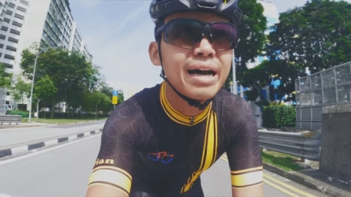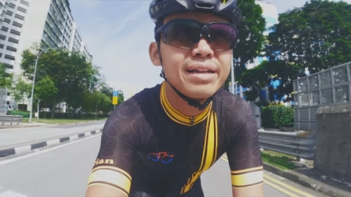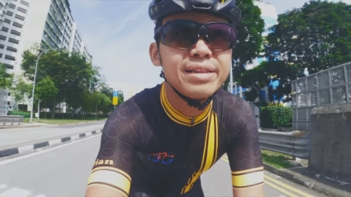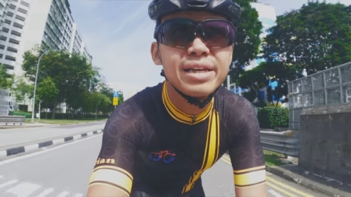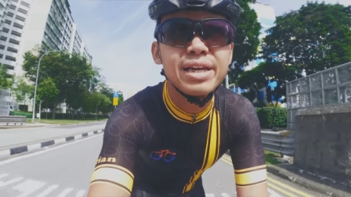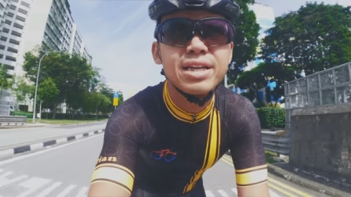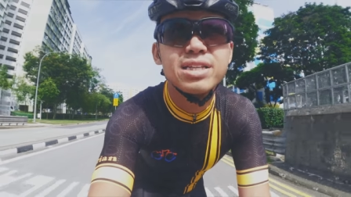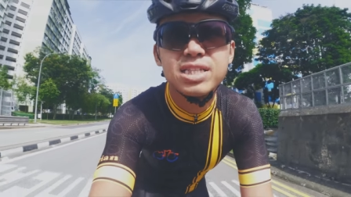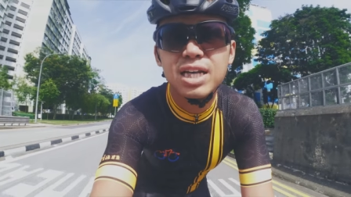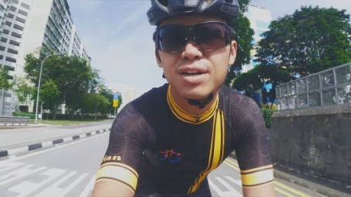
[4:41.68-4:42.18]
I
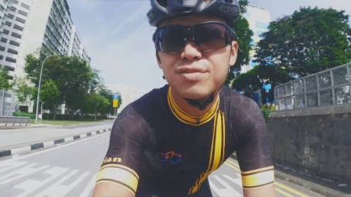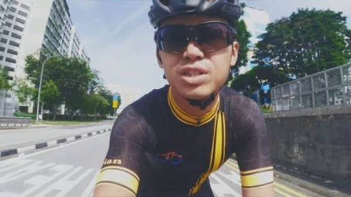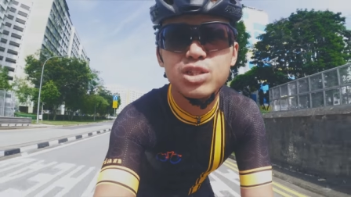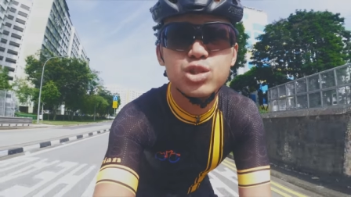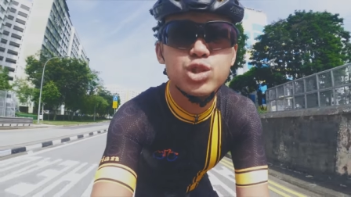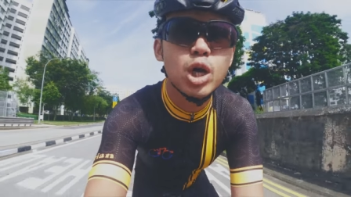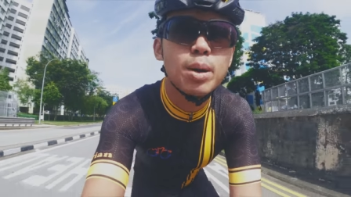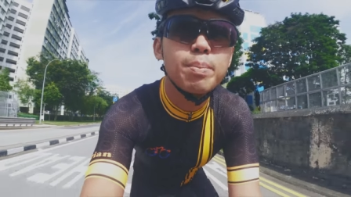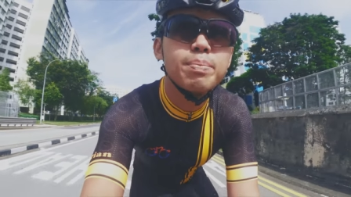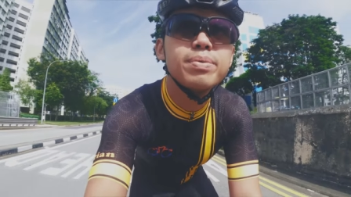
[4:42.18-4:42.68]
think it serves
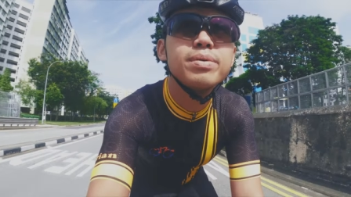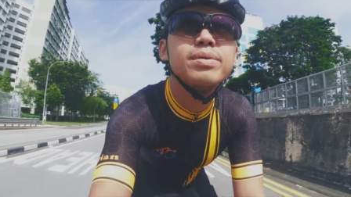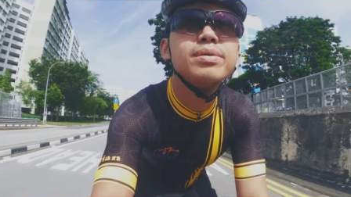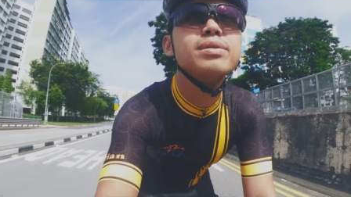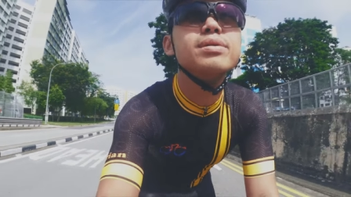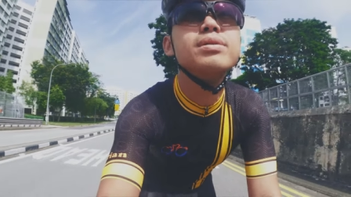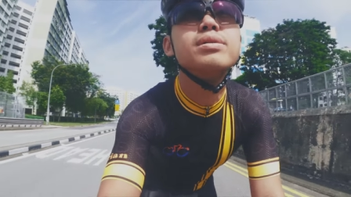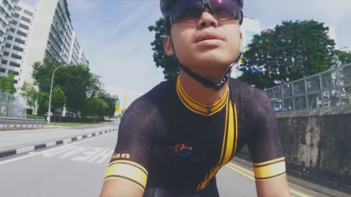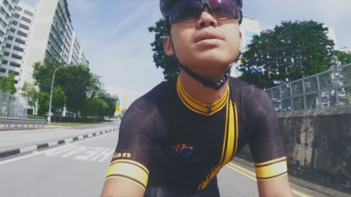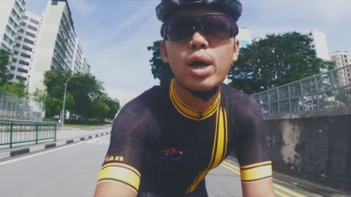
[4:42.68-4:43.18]
its job,
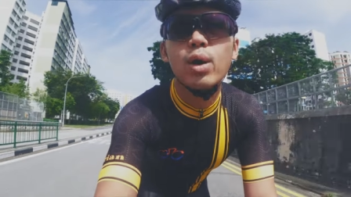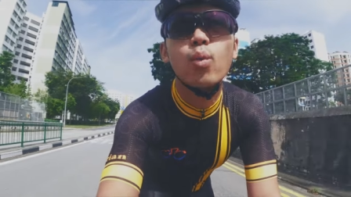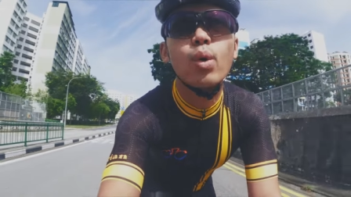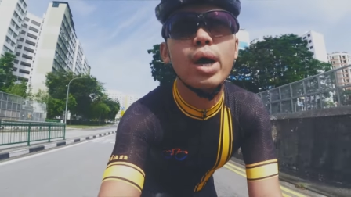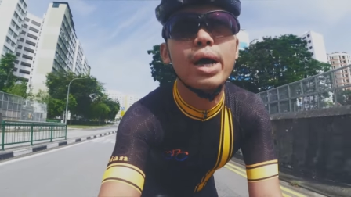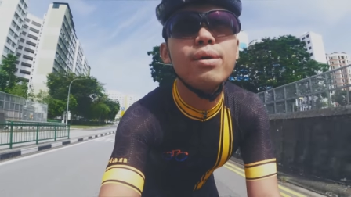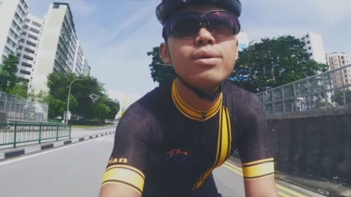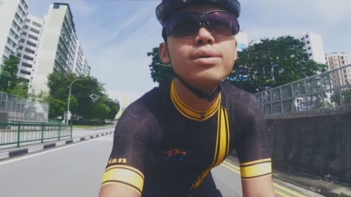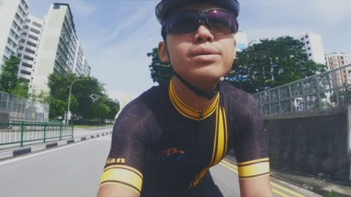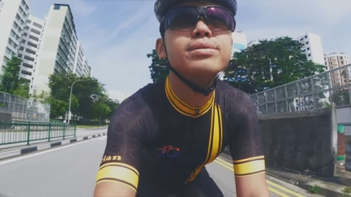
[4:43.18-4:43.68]
does it quite
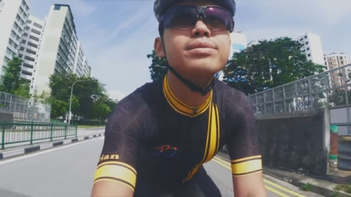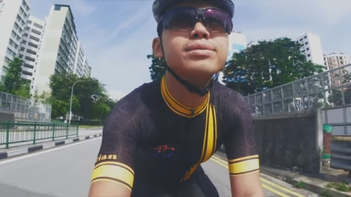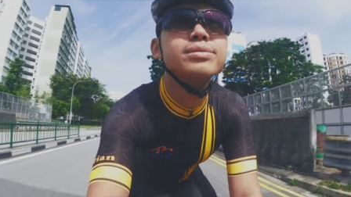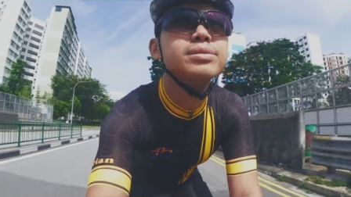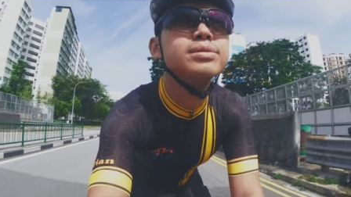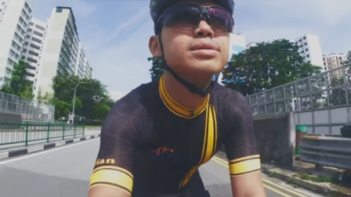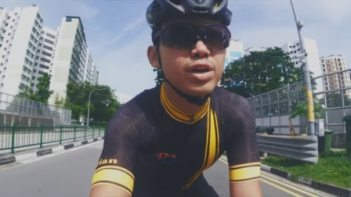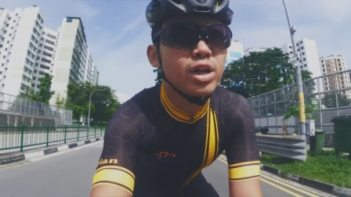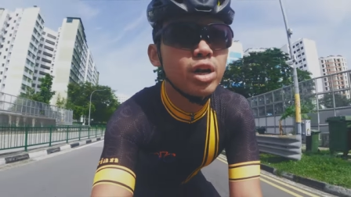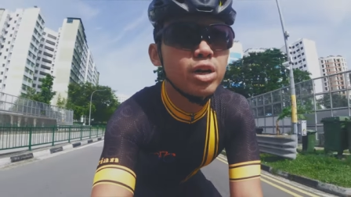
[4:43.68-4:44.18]
well. Well,
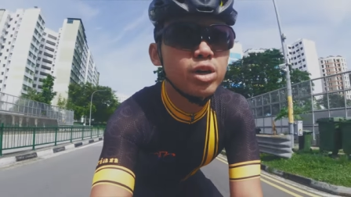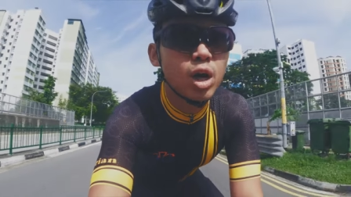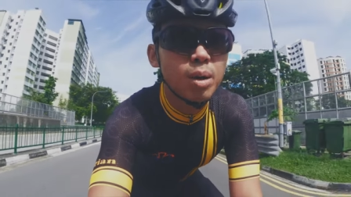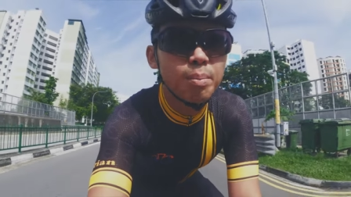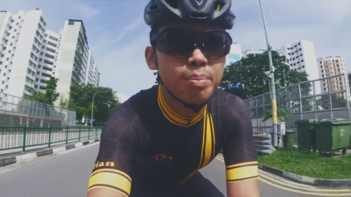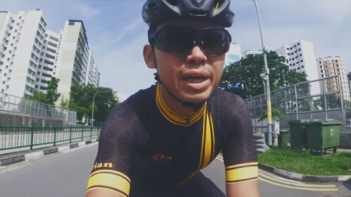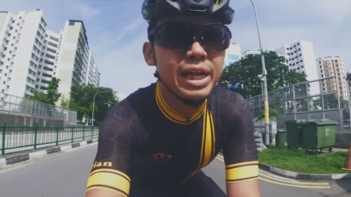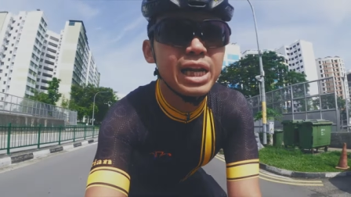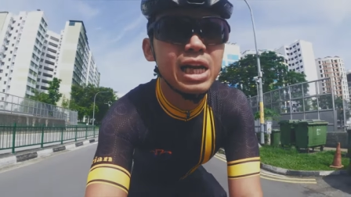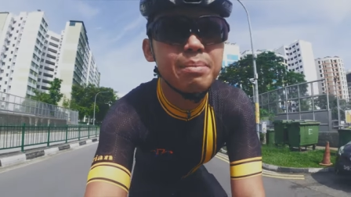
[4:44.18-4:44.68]
if you're not
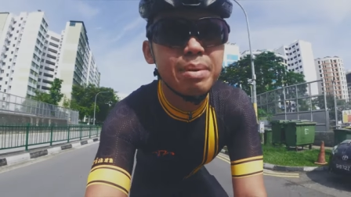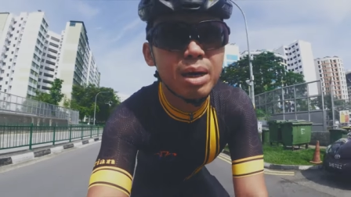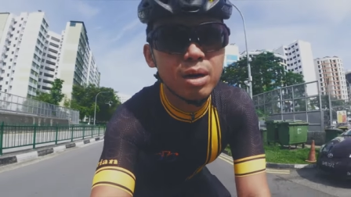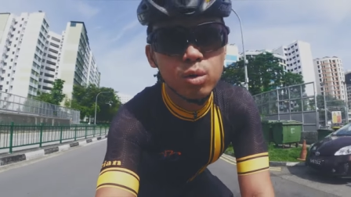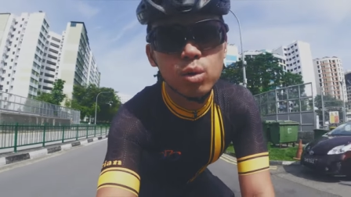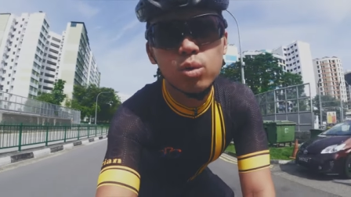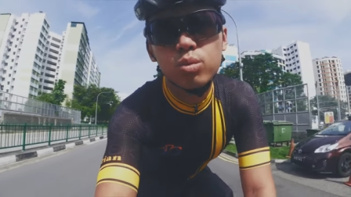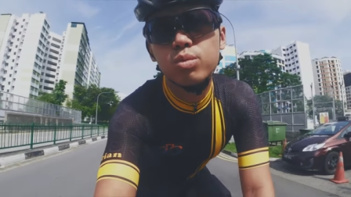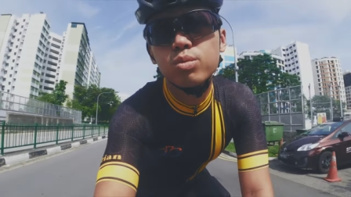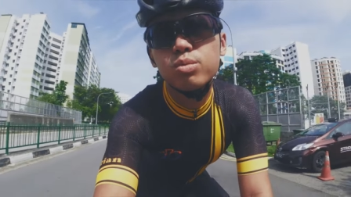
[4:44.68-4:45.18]
complaining
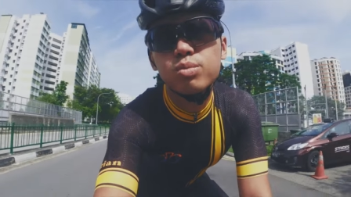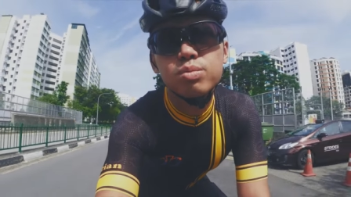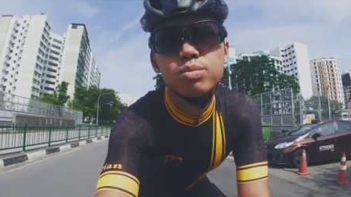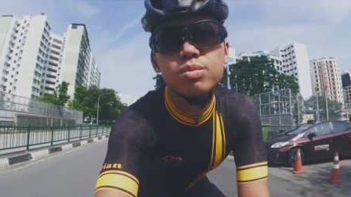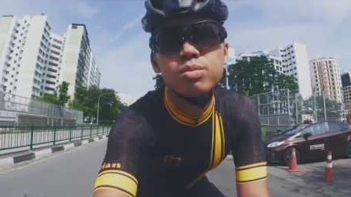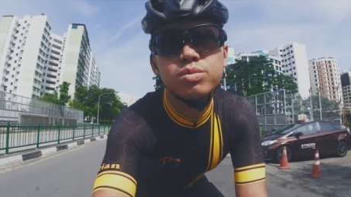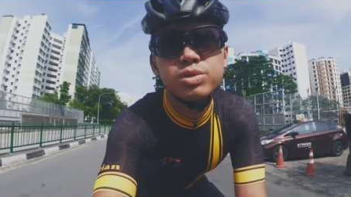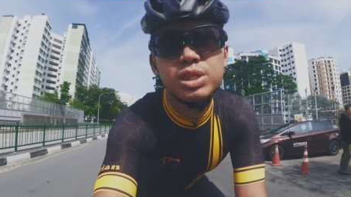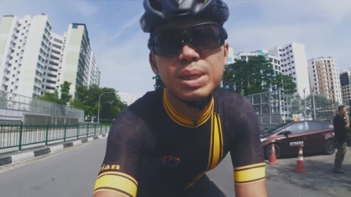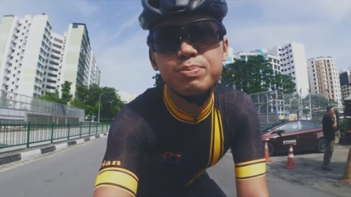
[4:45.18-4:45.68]
about
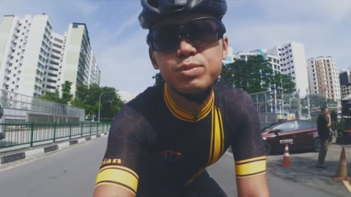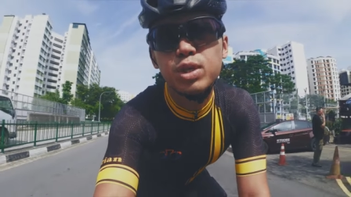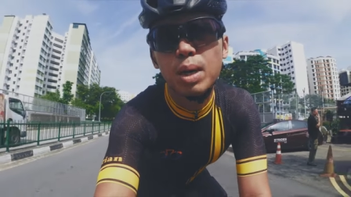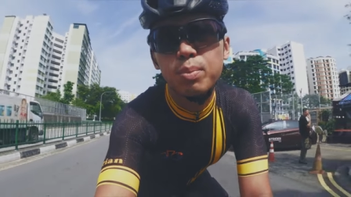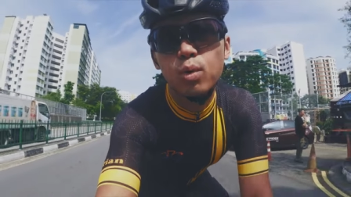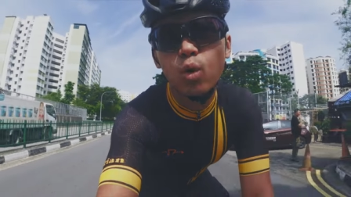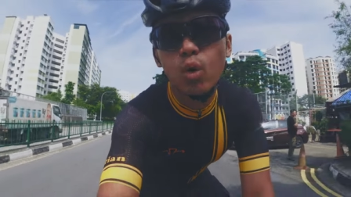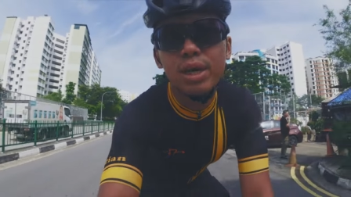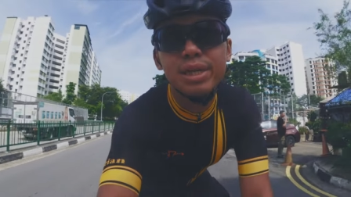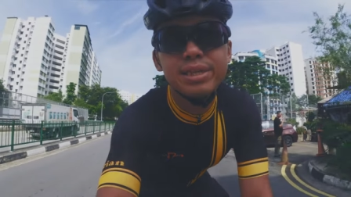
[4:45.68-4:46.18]

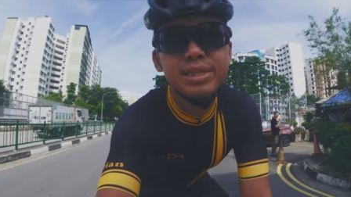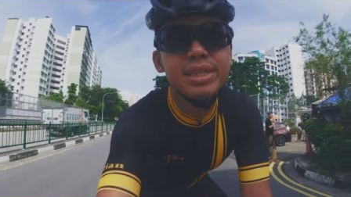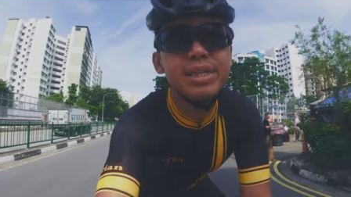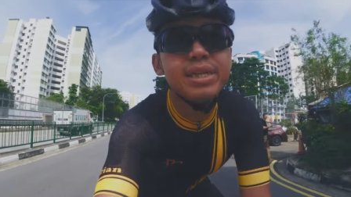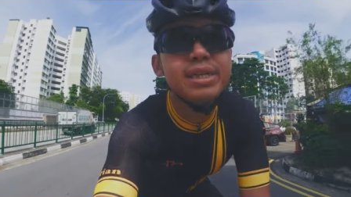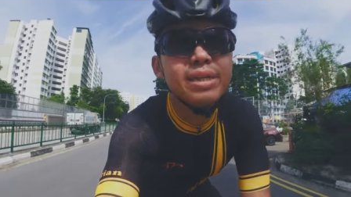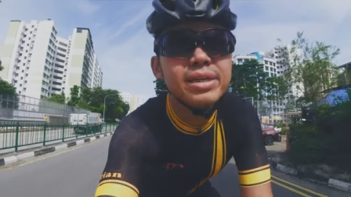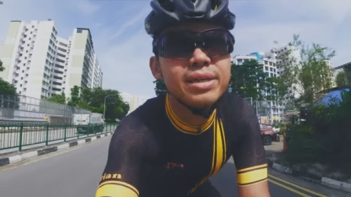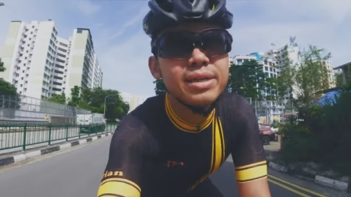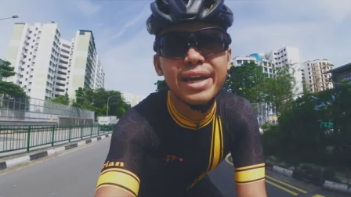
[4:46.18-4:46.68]
tip-top
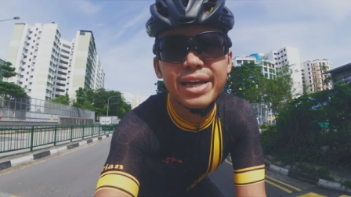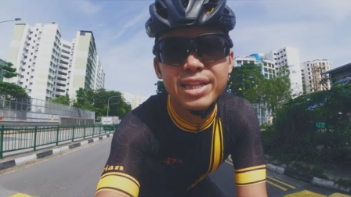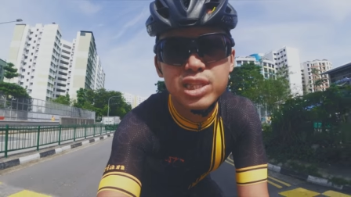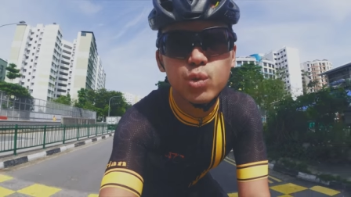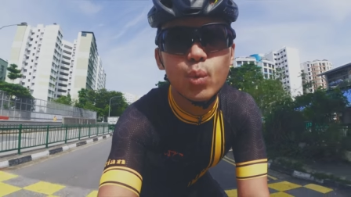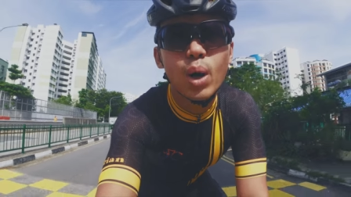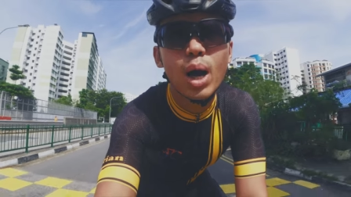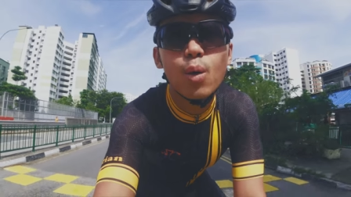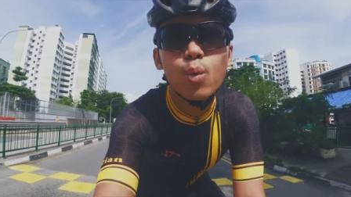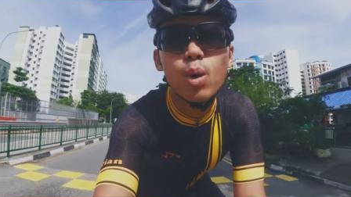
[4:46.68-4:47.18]
quality, I think it's
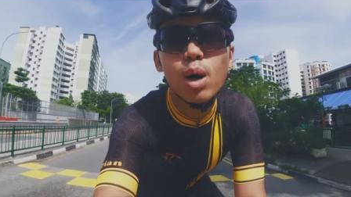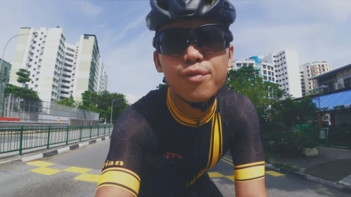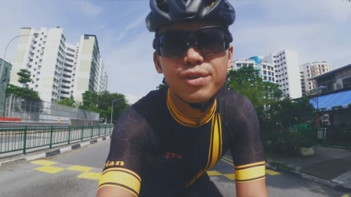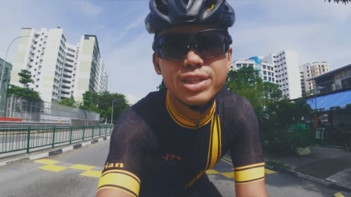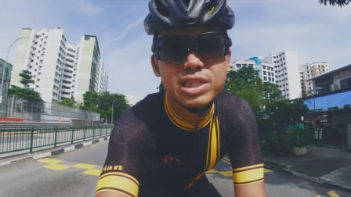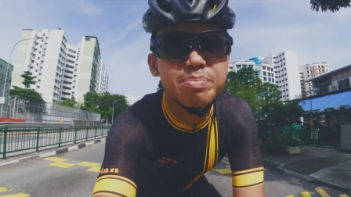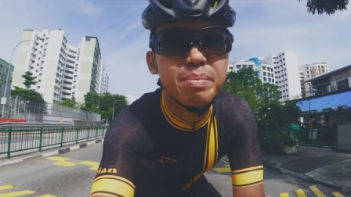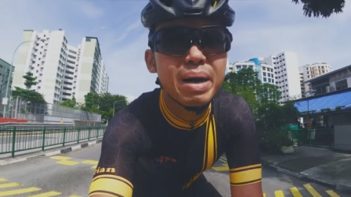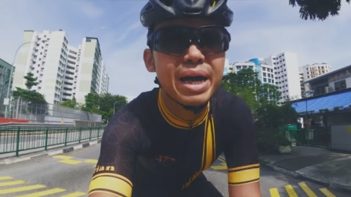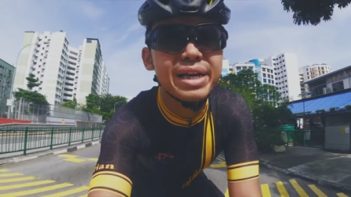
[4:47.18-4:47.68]
well worth
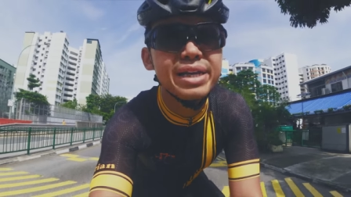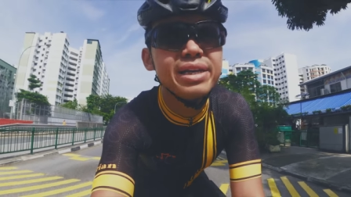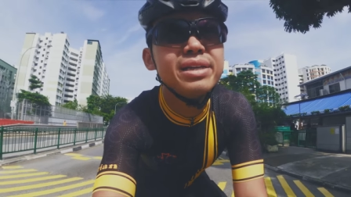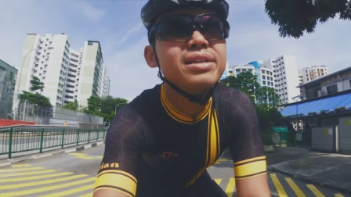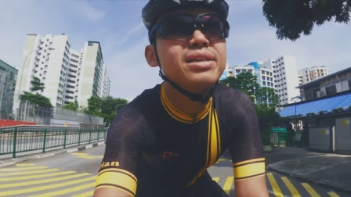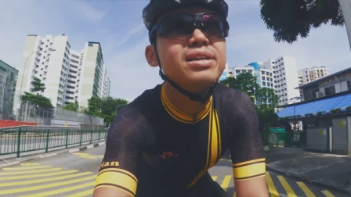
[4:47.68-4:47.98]
its money.